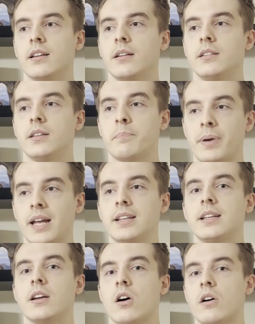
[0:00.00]

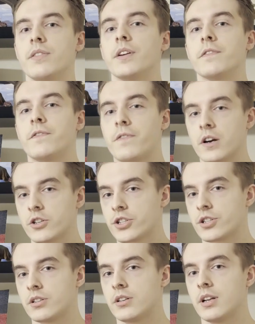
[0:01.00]
depending on their
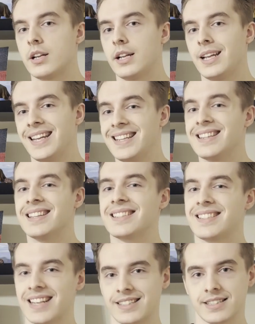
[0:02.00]
function in the
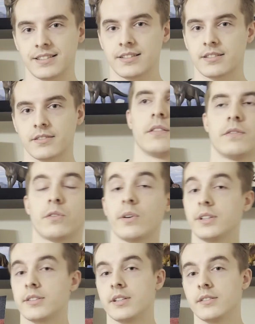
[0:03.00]
sentence. For
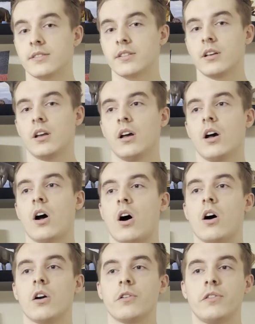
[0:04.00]
instance,
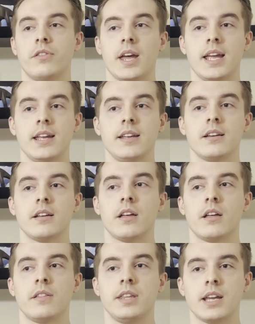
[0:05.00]
are they
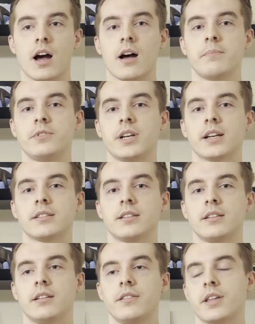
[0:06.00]
the object
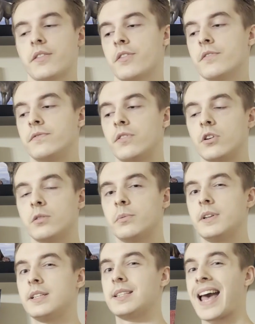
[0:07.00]
that the verb
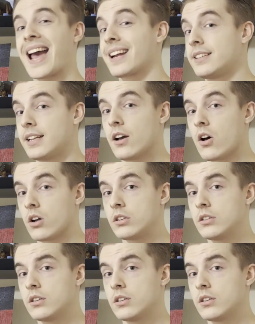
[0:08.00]
is acting on?